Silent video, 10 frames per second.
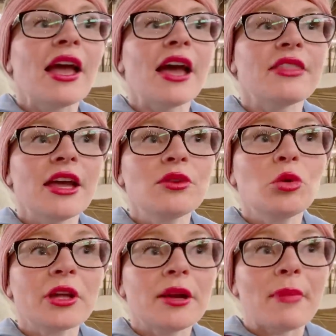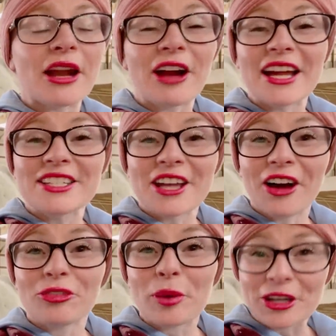and then we'll get a better idea
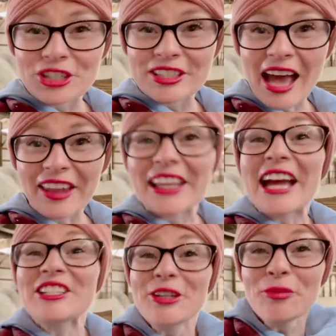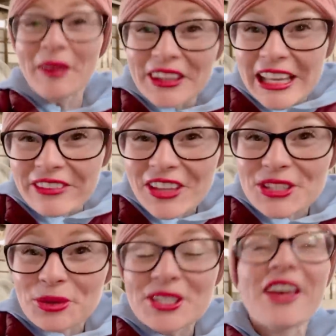of where she's at. Like, can you believe this, horse